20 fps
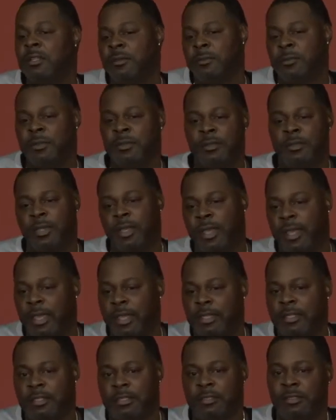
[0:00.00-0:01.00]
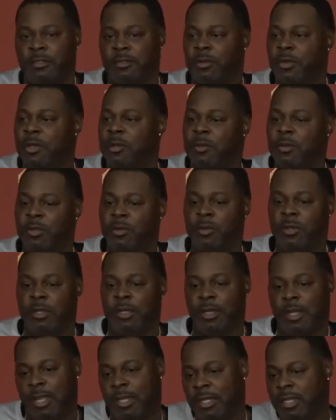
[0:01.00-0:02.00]
I mean, hey, this is what I'm doing,
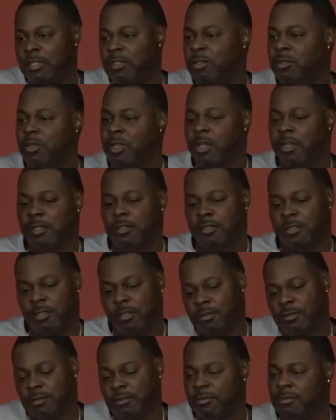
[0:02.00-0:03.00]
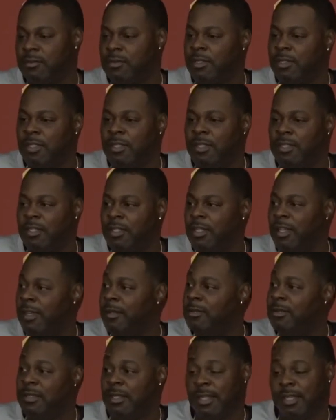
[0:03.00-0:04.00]
and I need you there. So I
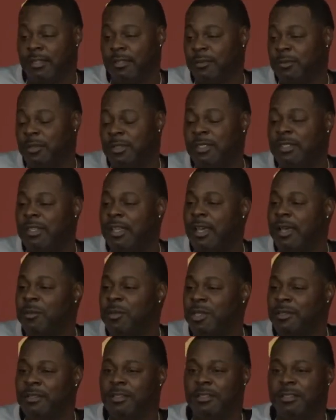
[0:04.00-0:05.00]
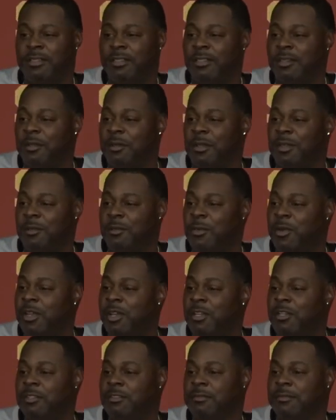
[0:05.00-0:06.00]
was like, what time and
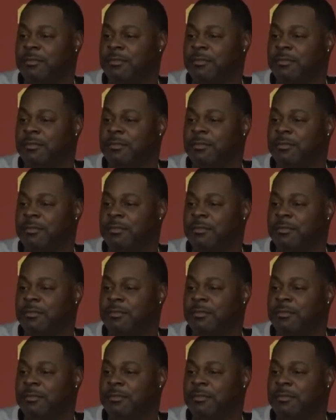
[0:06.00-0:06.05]
where?